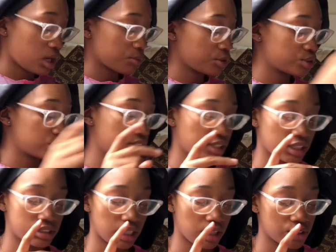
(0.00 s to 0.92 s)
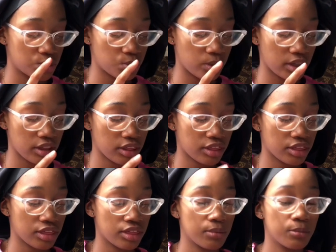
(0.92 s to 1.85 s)
I'm going to start out
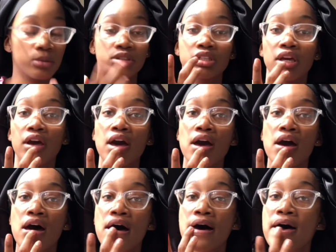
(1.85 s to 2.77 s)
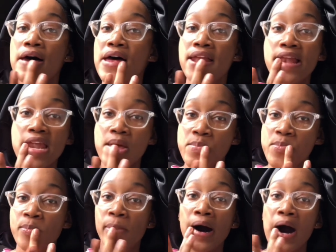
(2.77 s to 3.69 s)
with putting lip
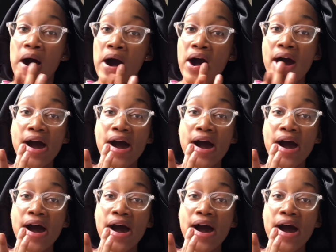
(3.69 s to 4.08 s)
balm